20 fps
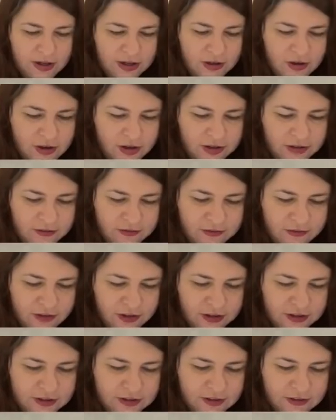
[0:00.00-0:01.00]
I kind of
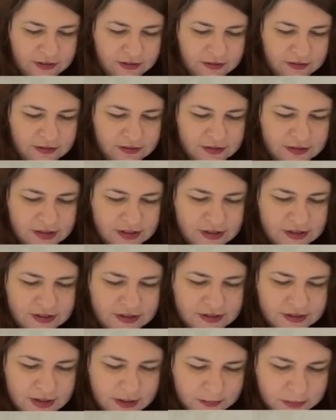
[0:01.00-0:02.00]
like didn't
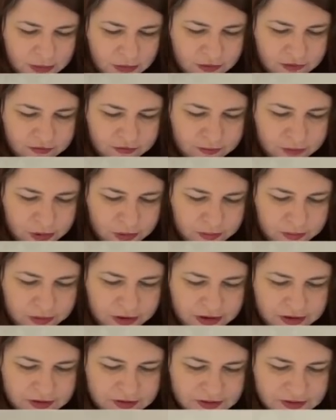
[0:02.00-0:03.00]
stamp off
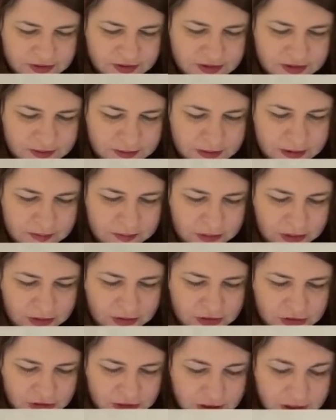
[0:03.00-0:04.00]
properly because this is a bit
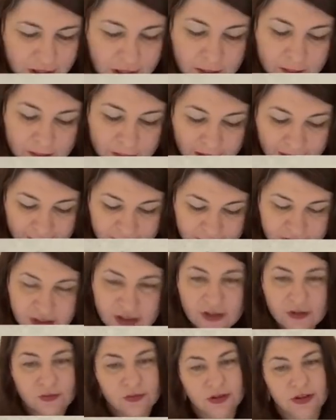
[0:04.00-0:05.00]
bowed. But
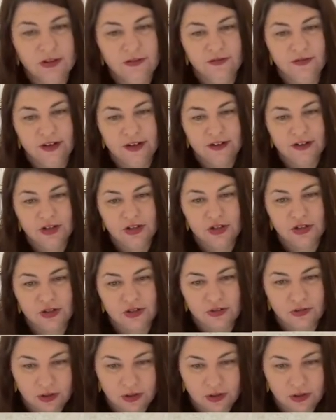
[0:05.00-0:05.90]
it's really fun to do